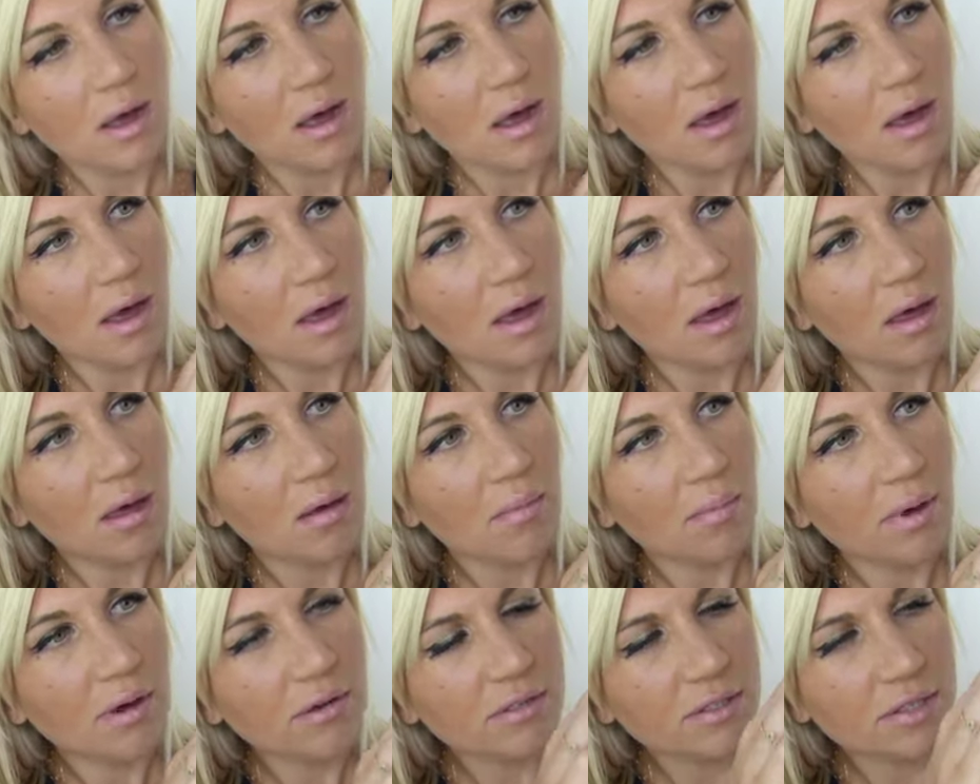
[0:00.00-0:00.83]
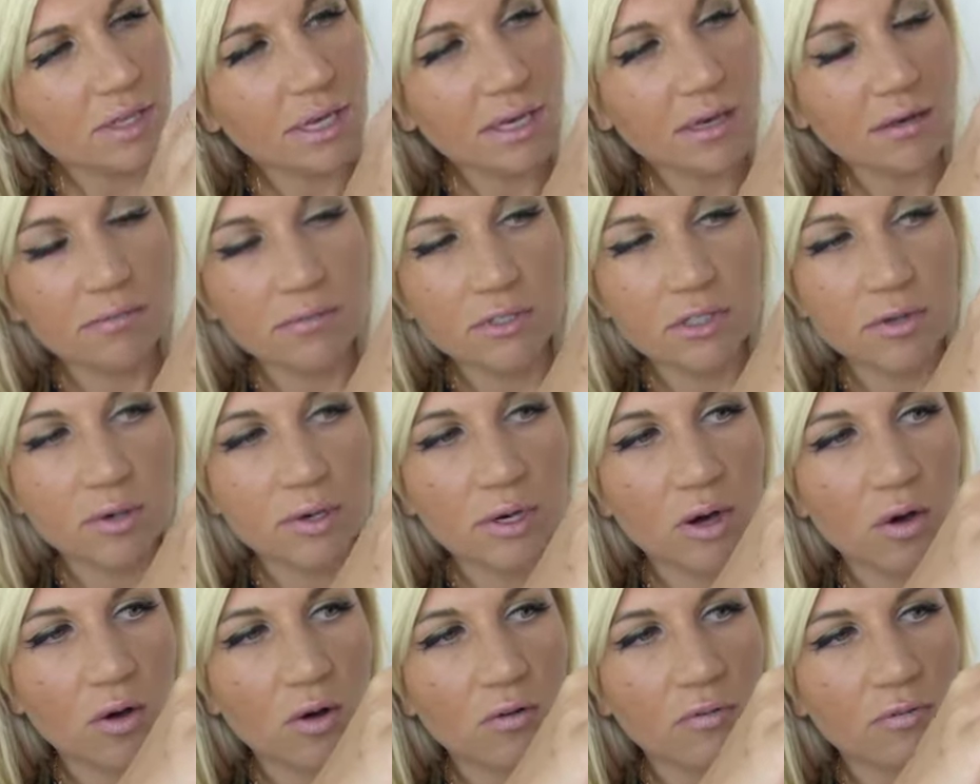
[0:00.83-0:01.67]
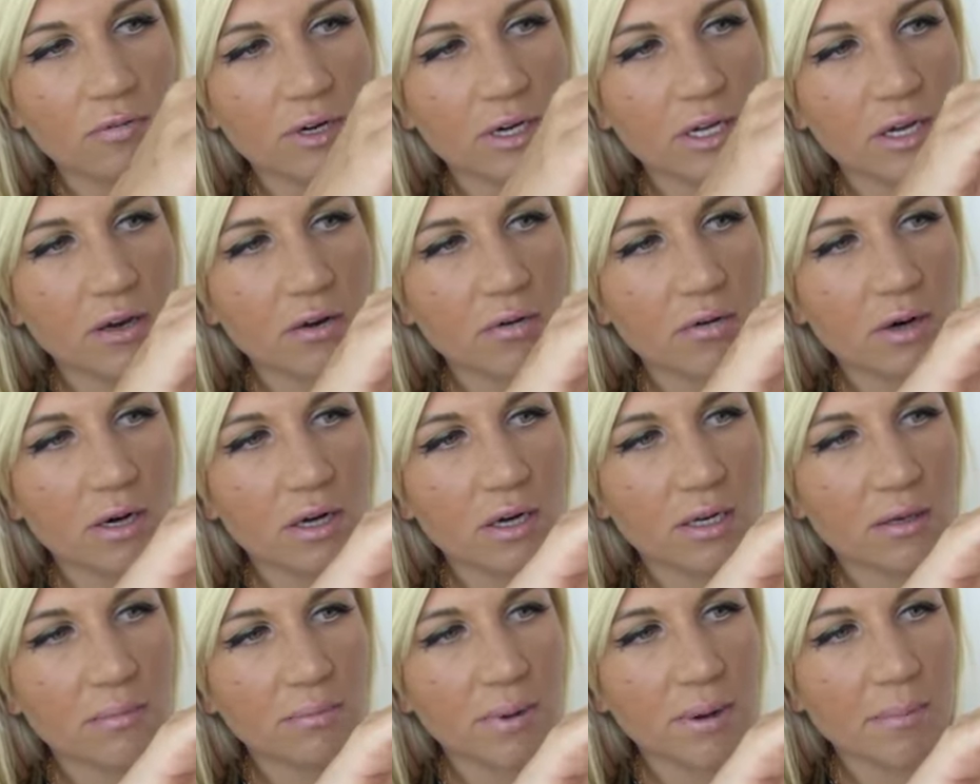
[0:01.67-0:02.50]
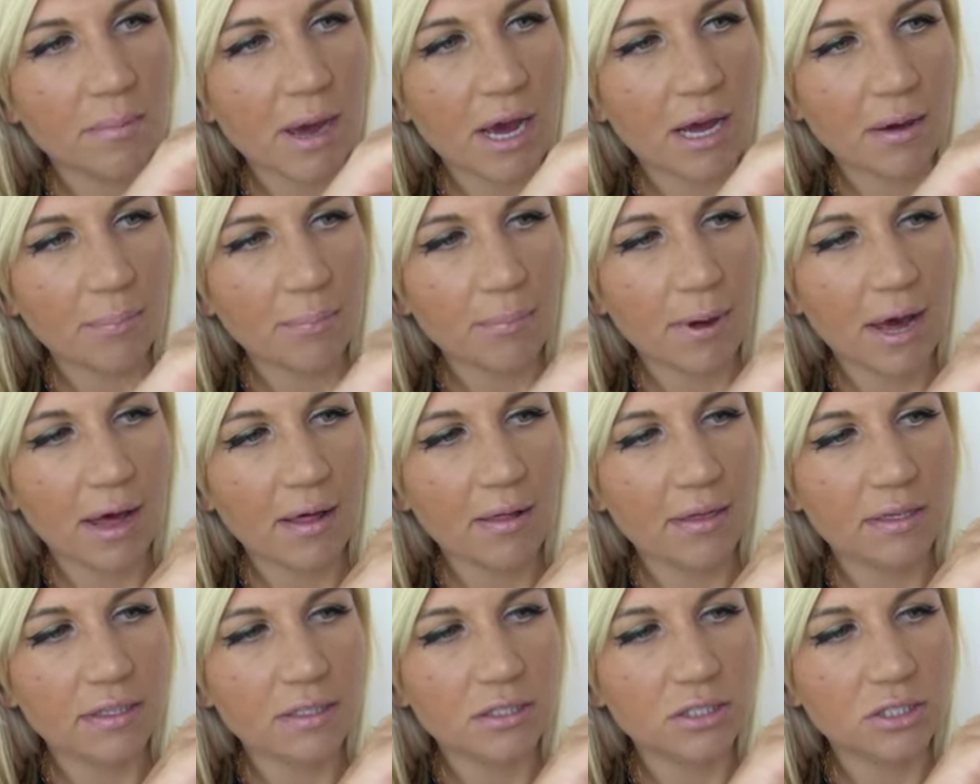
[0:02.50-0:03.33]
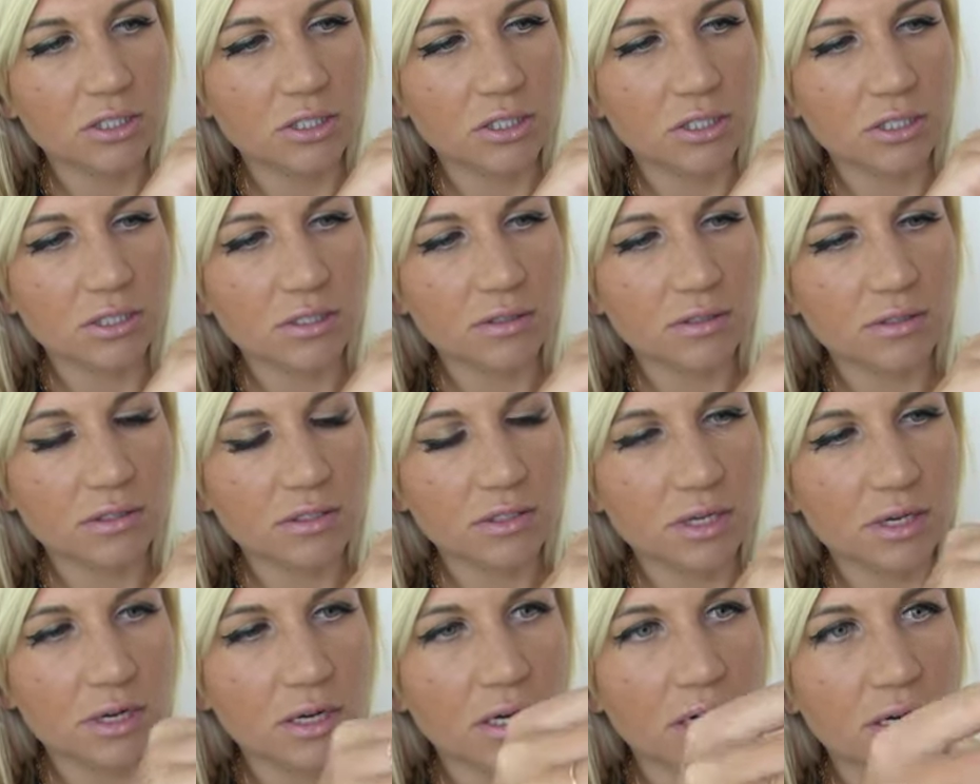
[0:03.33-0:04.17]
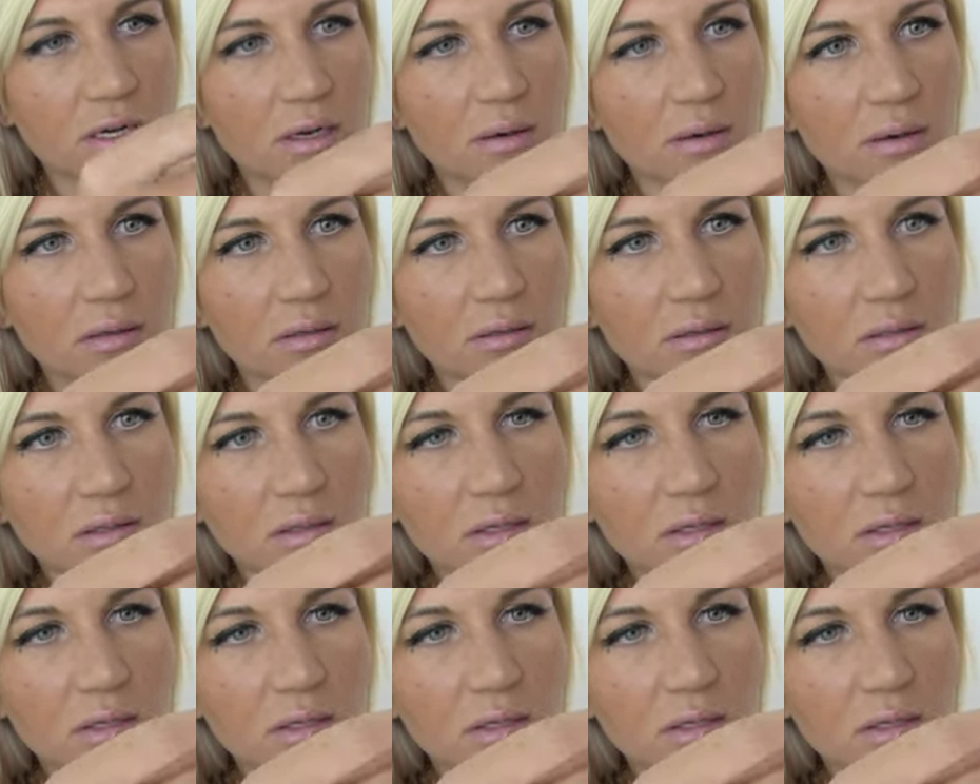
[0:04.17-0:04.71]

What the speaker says: I was thinking of doing a whole video on my MAC palettes just to